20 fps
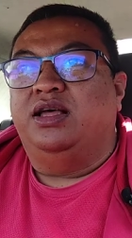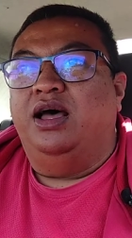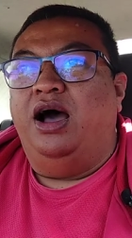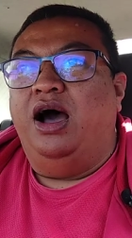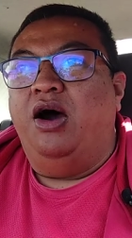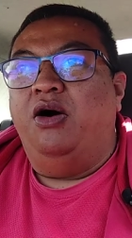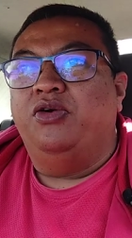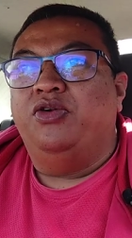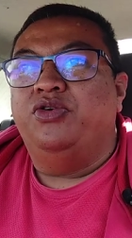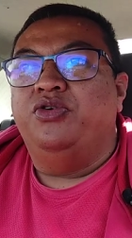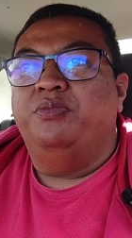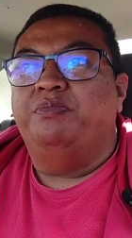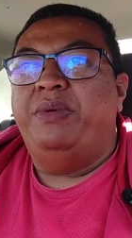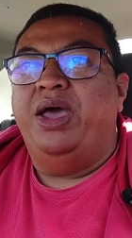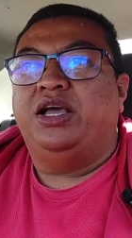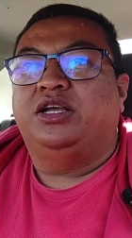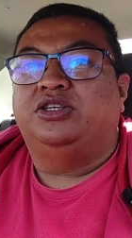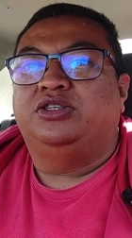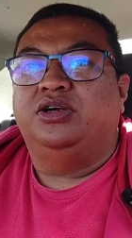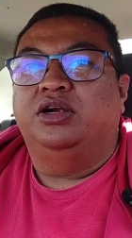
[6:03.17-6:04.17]
How do you
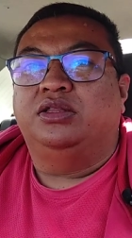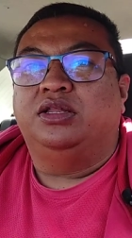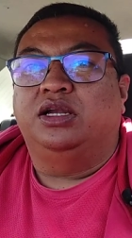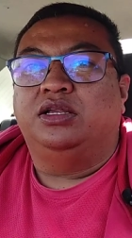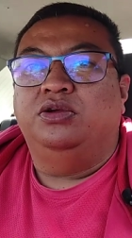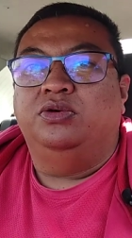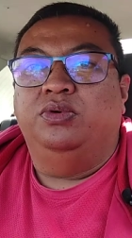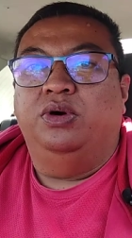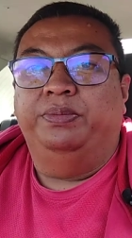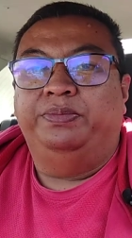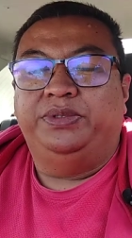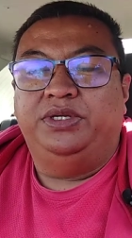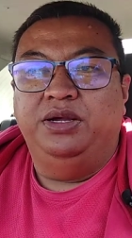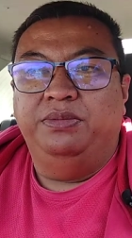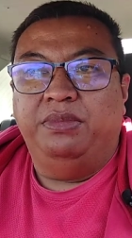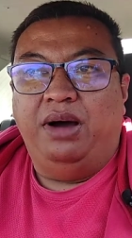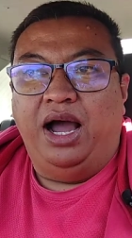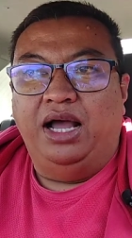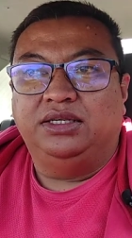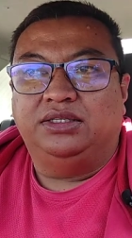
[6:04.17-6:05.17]
make sure that you
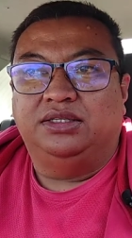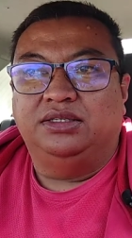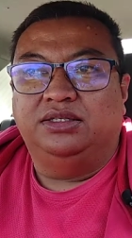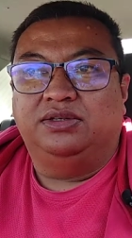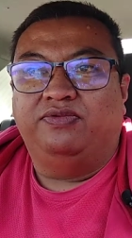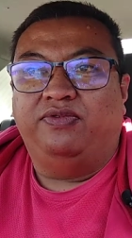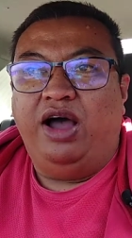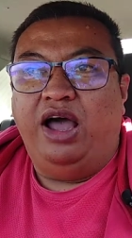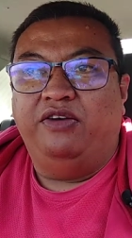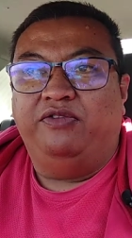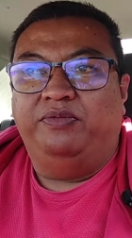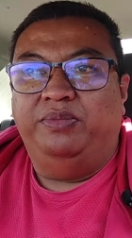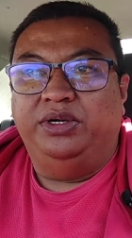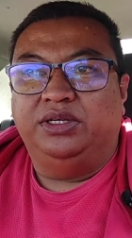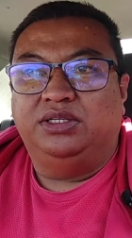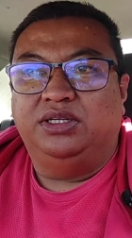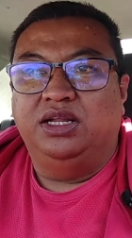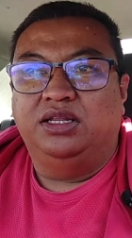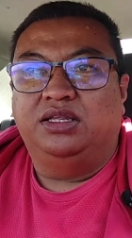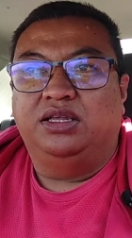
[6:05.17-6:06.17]
optimize this
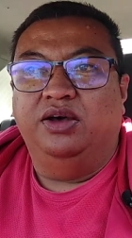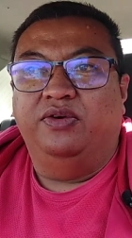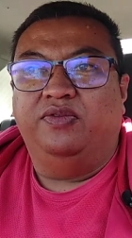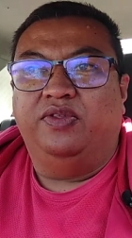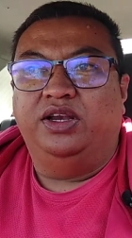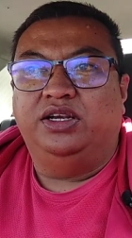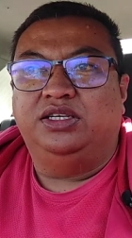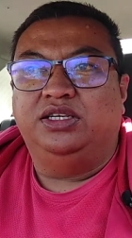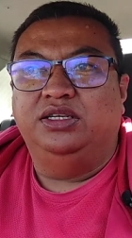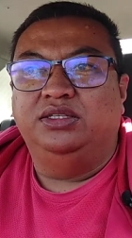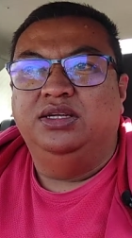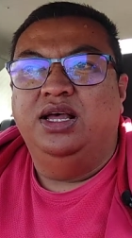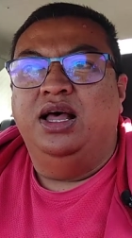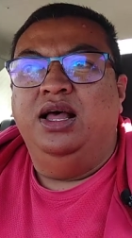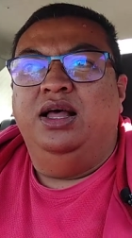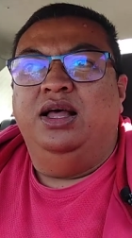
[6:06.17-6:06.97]
5% conversion